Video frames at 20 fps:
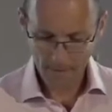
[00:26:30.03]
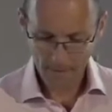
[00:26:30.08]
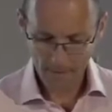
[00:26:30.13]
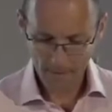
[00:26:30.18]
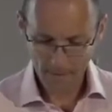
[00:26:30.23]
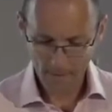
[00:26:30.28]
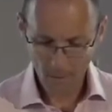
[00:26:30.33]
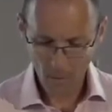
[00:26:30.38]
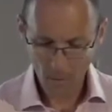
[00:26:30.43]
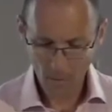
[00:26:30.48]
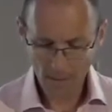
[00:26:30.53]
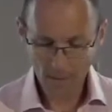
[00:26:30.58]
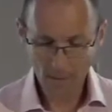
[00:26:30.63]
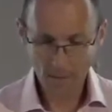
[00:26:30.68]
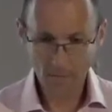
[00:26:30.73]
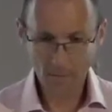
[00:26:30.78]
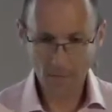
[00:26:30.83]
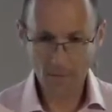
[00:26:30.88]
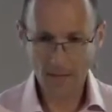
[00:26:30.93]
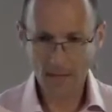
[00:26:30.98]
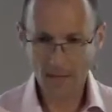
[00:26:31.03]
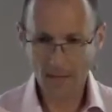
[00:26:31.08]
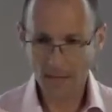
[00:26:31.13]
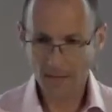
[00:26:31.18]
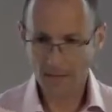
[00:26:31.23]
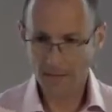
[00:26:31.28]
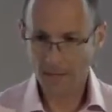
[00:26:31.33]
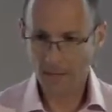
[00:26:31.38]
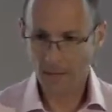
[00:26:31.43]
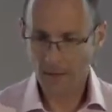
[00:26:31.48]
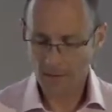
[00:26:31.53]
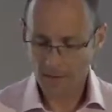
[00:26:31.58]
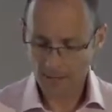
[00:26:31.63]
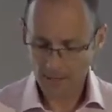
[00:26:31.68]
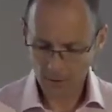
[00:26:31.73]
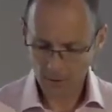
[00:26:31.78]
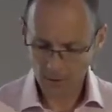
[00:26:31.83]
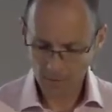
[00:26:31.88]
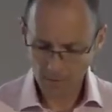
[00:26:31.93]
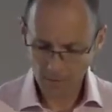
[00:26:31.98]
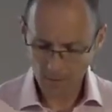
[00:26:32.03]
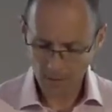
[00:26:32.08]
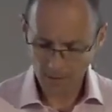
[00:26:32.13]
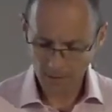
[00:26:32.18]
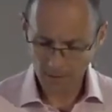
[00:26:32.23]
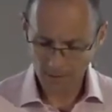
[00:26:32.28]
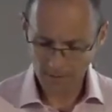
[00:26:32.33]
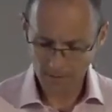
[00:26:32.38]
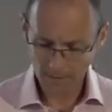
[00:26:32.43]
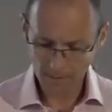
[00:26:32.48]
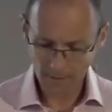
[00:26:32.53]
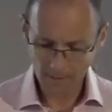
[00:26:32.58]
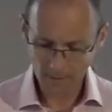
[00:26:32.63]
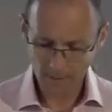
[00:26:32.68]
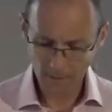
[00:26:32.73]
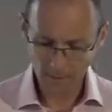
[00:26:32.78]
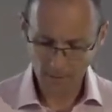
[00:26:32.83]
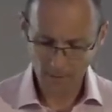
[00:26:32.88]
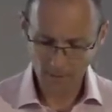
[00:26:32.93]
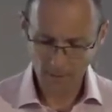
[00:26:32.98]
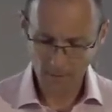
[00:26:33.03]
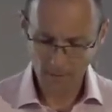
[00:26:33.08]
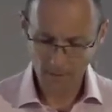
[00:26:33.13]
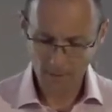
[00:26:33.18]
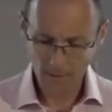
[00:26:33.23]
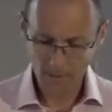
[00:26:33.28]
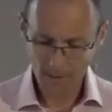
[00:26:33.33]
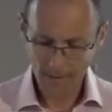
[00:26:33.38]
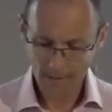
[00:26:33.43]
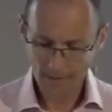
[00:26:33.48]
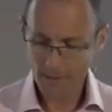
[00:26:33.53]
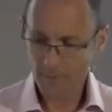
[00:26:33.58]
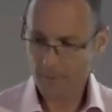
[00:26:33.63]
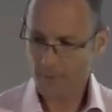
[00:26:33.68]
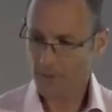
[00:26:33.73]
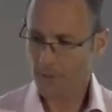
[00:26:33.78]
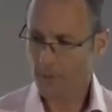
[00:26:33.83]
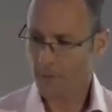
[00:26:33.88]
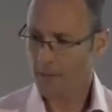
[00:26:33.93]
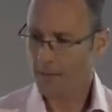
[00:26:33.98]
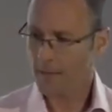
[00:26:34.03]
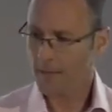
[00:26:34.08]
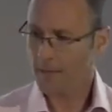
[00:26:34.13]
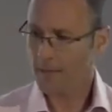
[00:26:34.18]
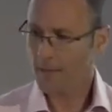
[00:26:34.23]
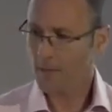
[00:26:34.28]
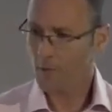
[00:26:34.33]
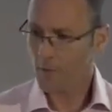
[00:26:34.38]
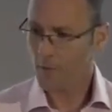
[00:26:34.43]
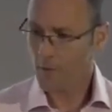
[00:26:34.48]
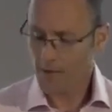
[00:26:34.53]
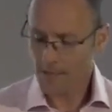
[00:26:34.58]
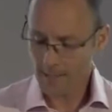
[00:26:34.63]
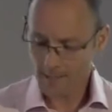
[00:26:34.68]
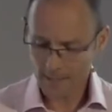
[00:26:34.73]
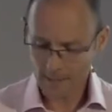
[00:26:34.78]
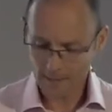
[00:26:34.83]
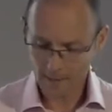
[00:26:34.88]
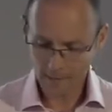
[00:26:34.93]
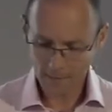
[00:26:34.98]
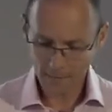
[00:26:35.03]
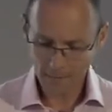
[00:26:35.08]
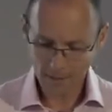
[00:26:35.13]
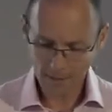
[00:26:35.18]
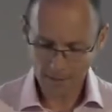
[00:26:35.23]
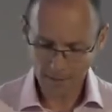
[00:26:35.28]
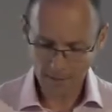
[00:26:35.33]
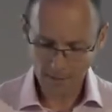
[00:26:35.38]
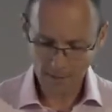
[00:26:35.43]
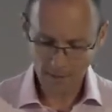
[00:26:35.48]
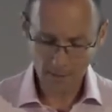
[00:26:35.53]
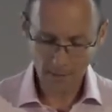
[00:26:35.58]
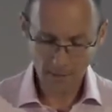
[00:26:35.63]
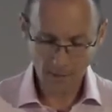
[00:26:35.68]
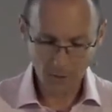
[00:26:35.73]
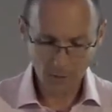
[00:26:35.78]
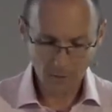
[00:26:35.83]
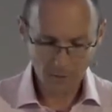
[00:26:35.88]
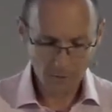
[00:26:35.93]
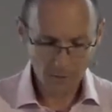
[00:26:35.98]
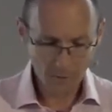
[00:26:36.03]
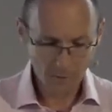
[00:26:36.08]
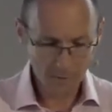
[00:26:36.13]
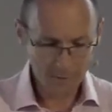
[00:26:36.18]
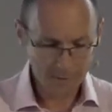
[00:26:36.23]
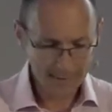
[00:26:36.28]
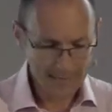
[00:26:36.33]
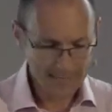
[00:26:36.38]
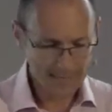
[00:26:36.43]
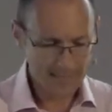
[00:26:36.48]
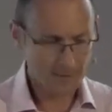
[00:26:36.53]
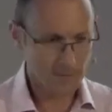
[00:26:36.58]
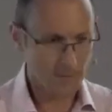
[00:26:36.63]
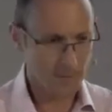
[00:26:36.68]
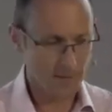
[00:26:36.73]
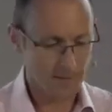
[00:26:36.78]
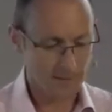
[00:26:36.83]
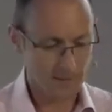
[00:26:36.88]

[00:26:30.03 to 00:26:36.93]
Or when you're being asked to go the extra mile to help somebody great inconvenience to you, do you feel blessed by it?